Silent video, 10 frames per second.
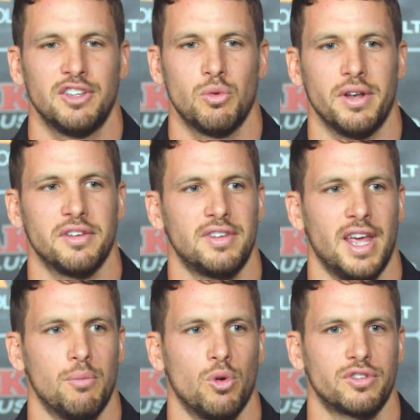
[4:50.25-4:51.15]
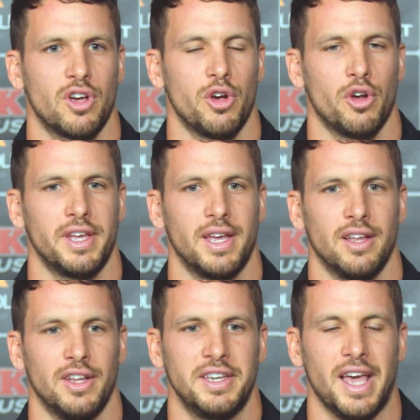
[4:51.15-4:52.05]
to understand what's going on
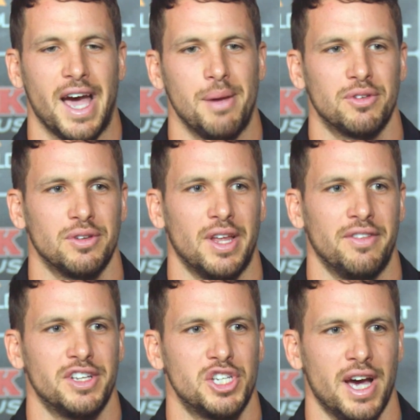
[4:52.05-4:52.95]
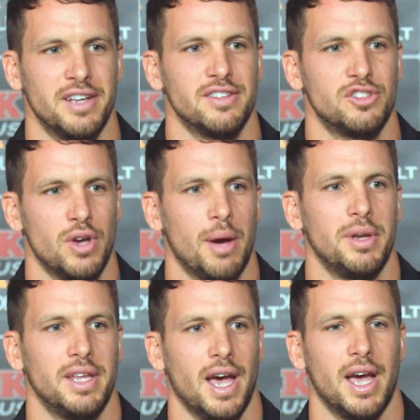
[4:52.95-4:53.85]
in games and the changes that do
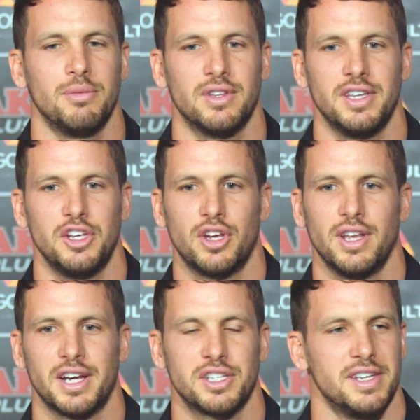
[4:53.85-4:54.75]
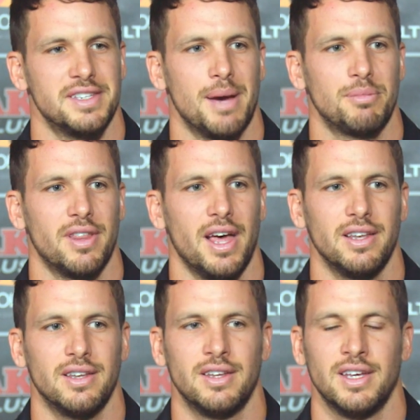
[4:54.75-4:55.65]
happen in games, that you can actually adapt to
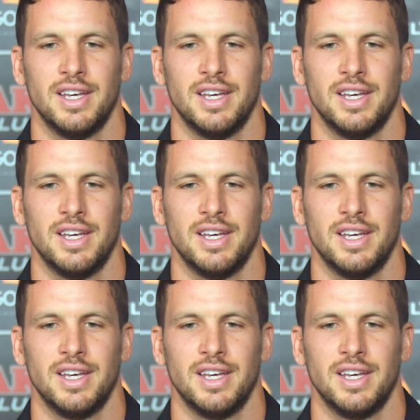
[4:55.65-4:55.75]
that. And